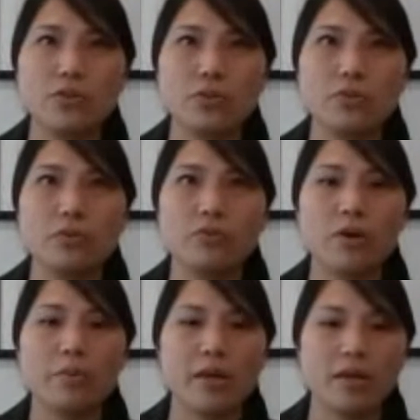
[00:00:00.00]
you
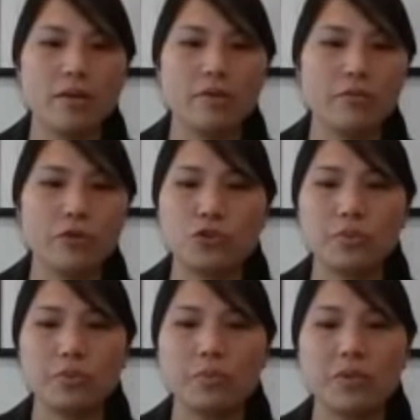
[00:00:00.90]
from any
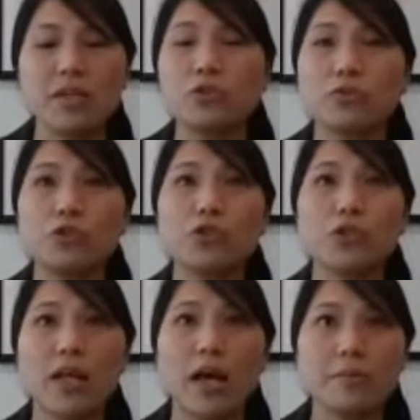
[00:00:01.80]
potential
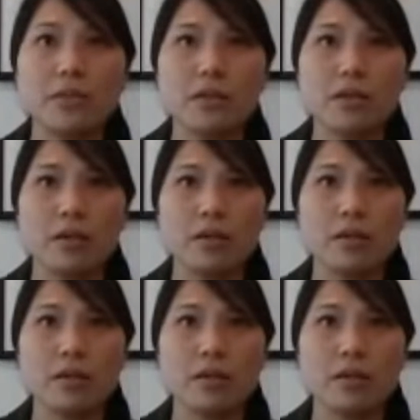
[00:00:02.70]
future claims